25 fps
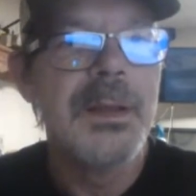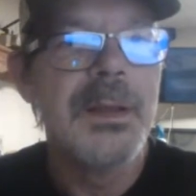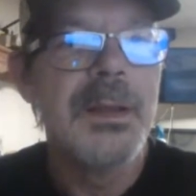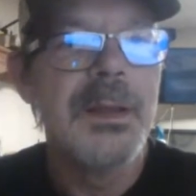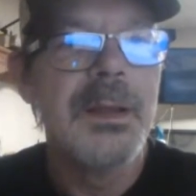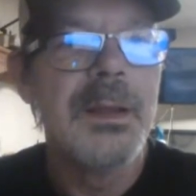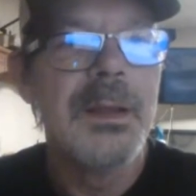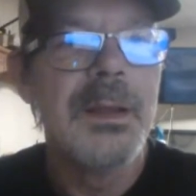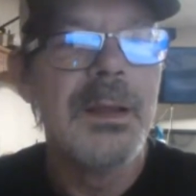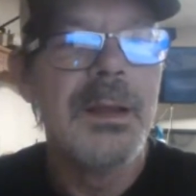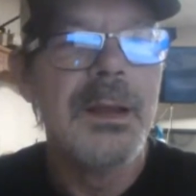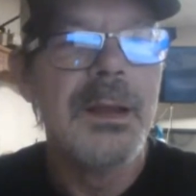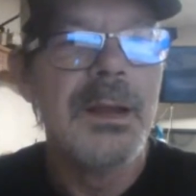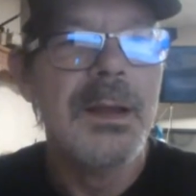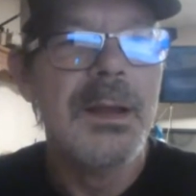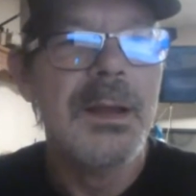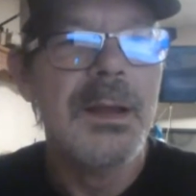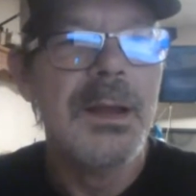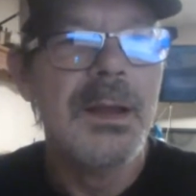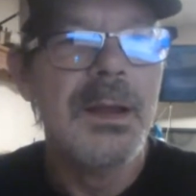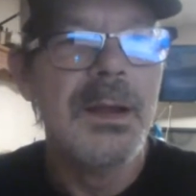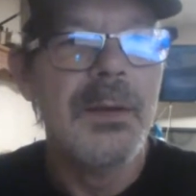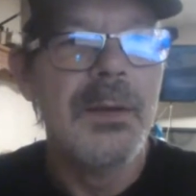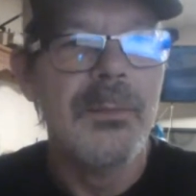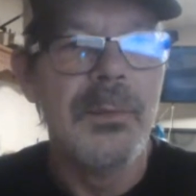Well,
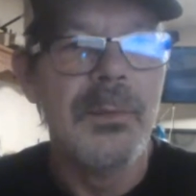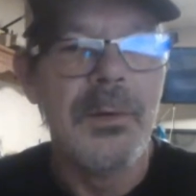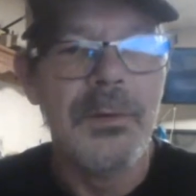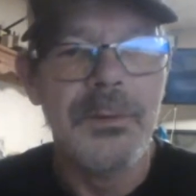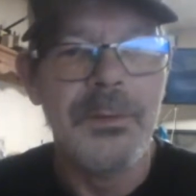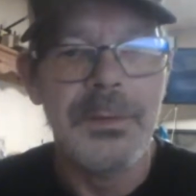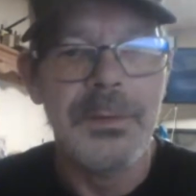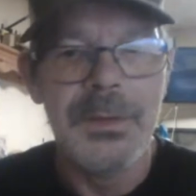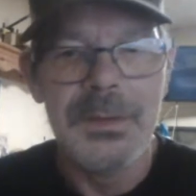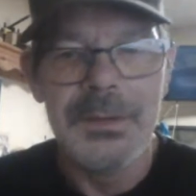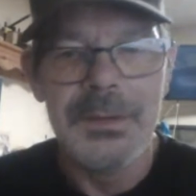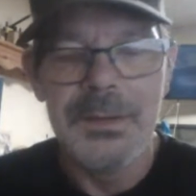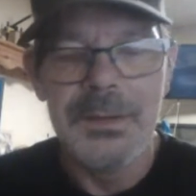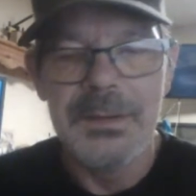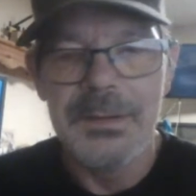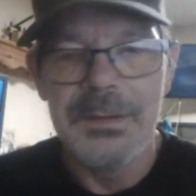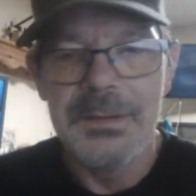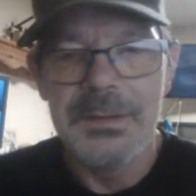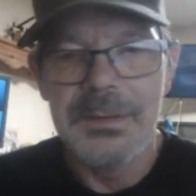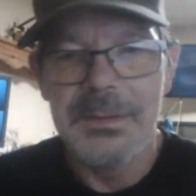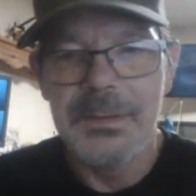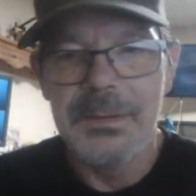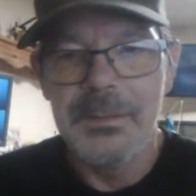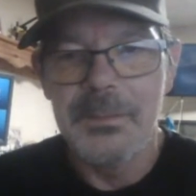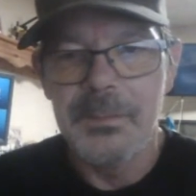the
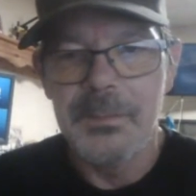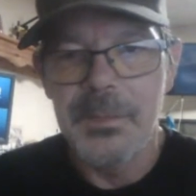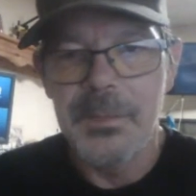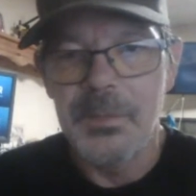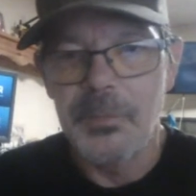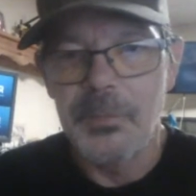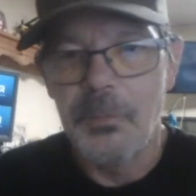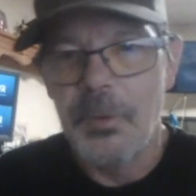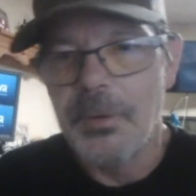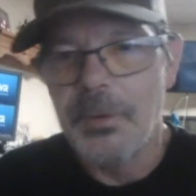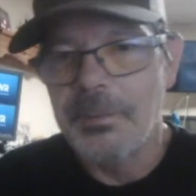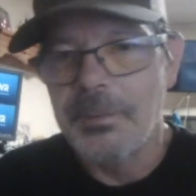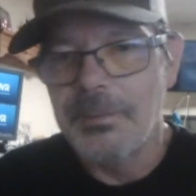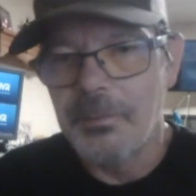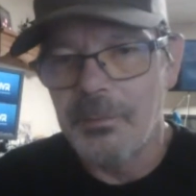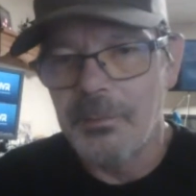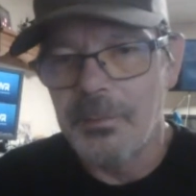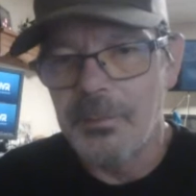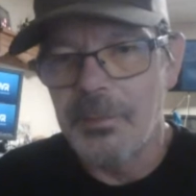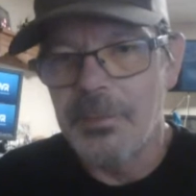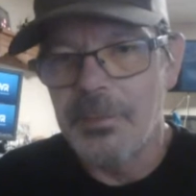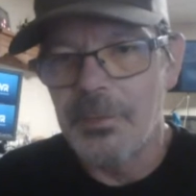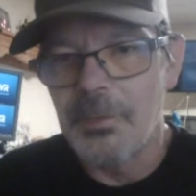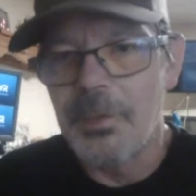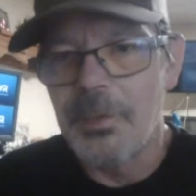one girl
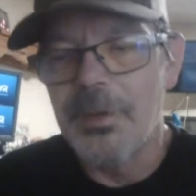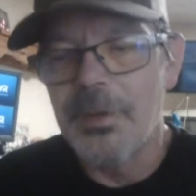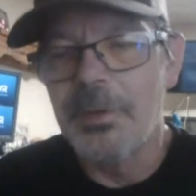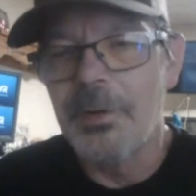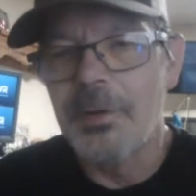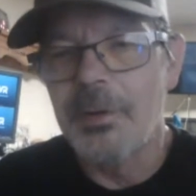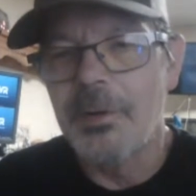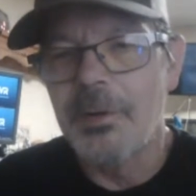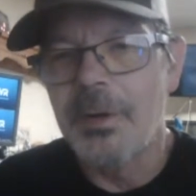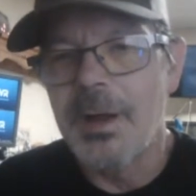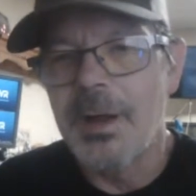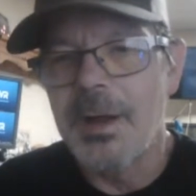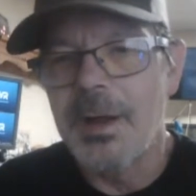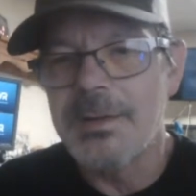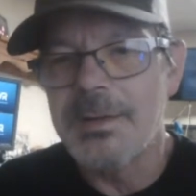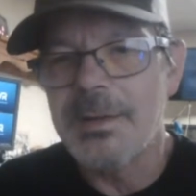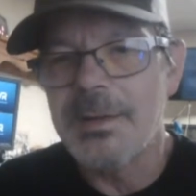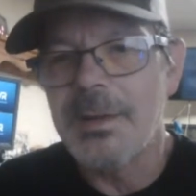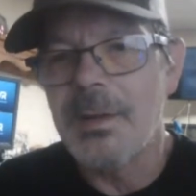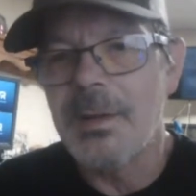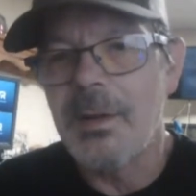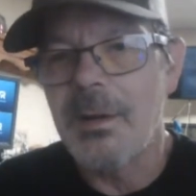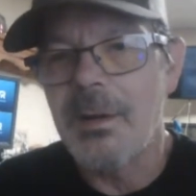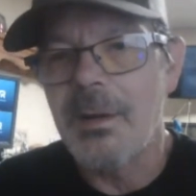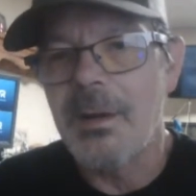has a car, but she
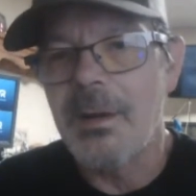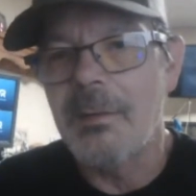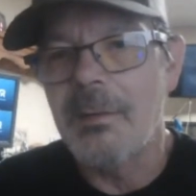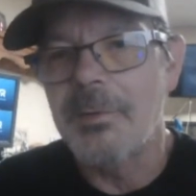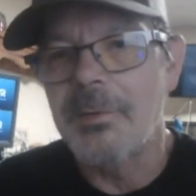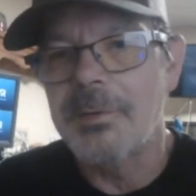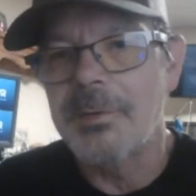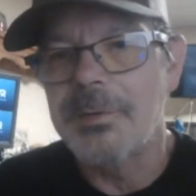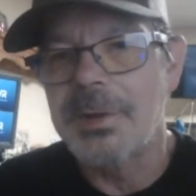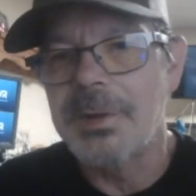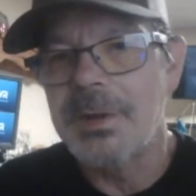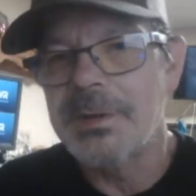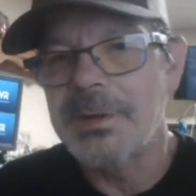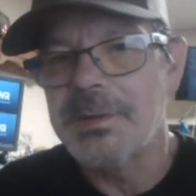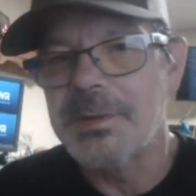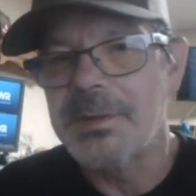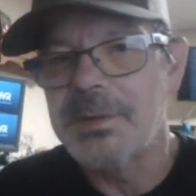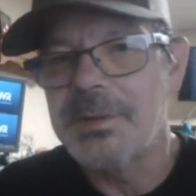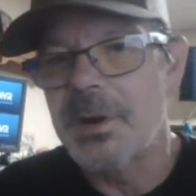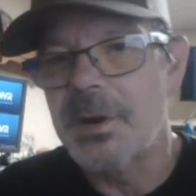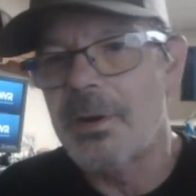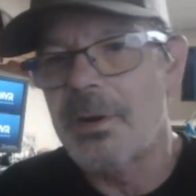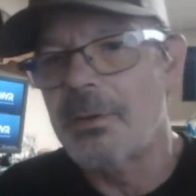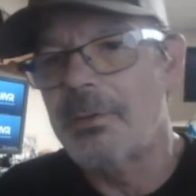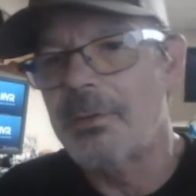has to share it with her
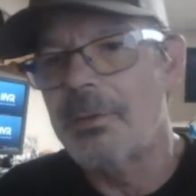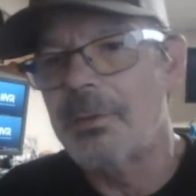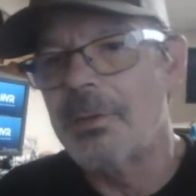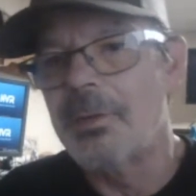boyfriend.